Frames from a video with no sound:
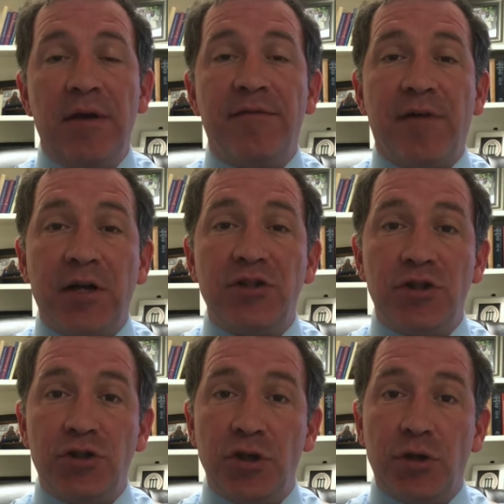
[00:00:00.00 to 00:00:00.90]

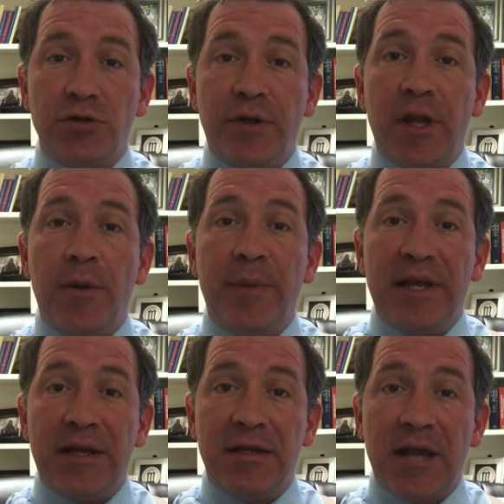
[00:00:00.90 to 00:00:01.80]
foster children that are
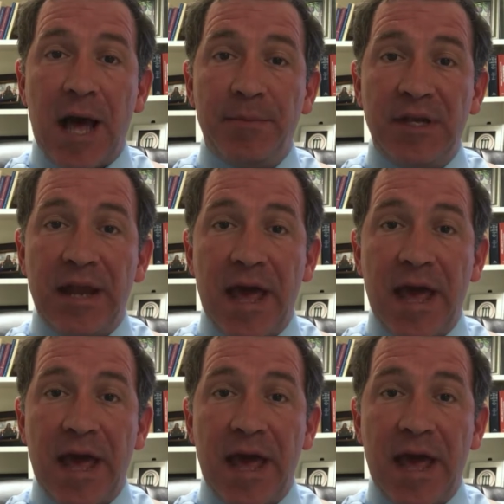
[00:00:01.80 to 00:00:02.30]
being adopted